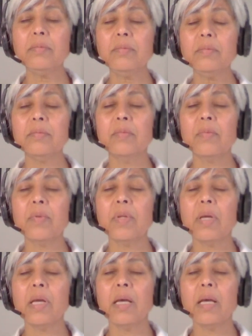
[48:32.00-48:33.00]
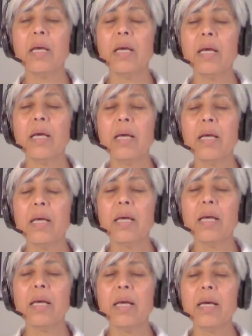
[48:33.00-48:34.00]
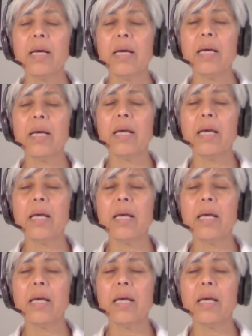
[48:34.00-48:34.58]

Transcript: (no one is talking)